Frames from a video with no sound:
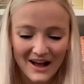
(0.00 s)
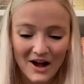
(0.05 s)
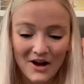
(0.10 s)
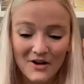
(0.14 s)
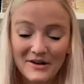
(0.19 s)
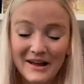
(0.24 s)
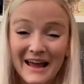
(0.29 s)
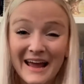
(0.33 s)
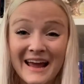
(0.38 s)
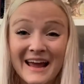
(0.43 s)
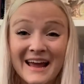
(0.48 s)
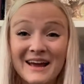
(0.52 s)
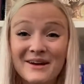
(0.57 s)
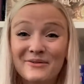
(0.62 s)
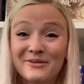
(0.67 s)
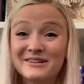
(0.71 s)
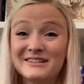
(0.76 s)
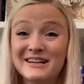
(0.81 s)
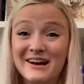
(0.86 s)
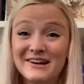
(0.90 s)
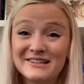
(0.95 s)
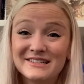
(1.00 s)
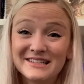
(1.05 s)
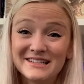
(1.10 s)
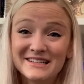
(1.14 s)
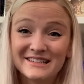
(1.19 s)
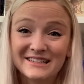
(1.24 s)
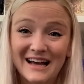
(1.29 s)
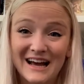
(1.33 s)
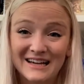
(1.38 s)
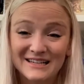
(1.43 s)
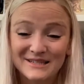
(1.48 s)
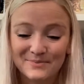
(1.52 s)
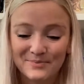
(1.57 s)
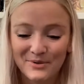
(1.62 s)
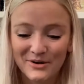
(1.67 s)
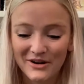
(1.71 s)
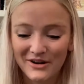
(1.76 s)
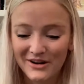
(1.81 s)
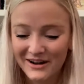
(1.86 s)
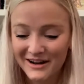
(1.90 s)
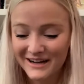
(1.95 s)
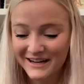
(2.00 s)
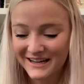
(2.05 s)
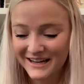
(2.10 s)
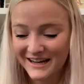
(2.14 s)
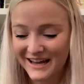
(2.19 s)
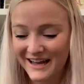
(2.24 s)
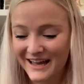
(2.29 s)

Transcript: Okay, we're down to the last book.